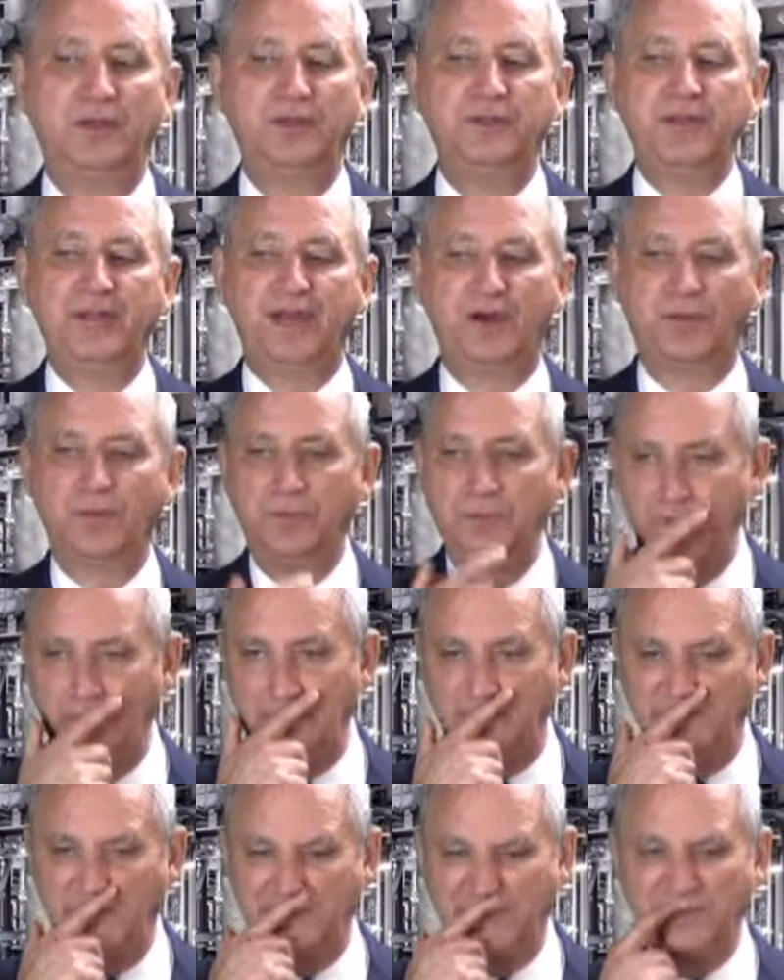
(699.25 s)
Now,
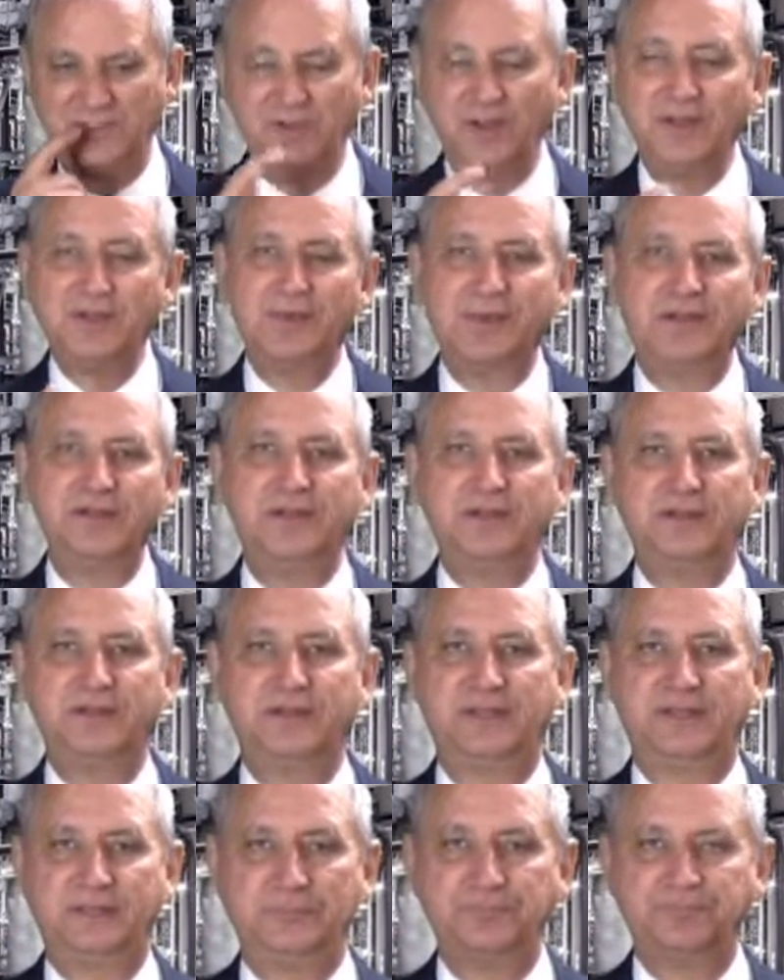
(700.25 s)
let's talk about another
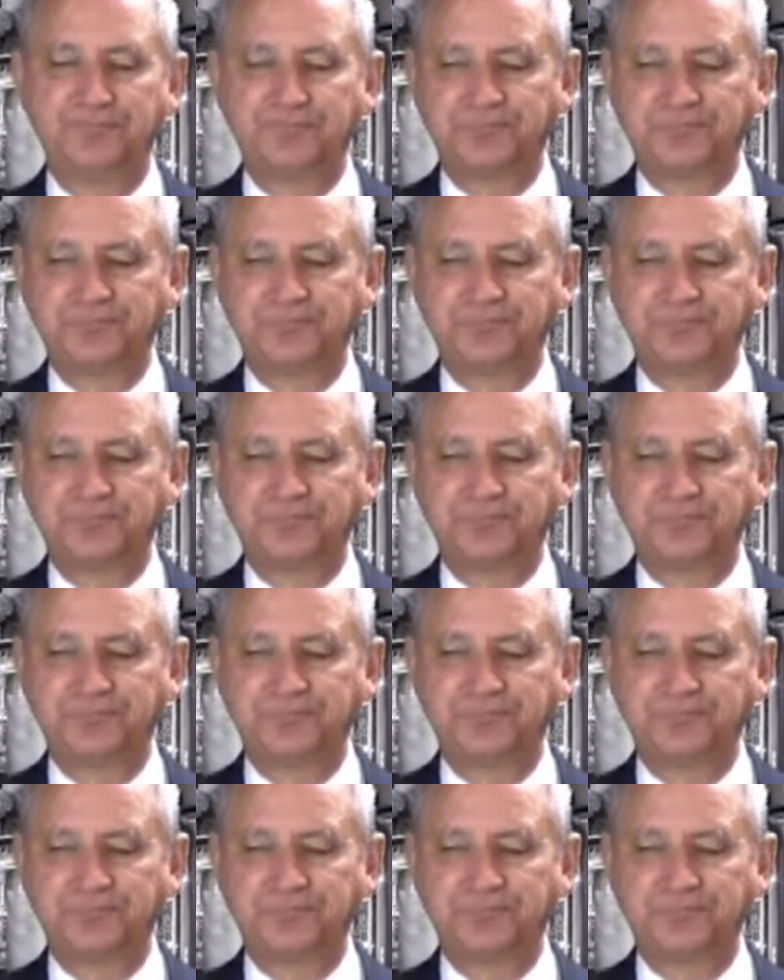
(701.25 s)
thing.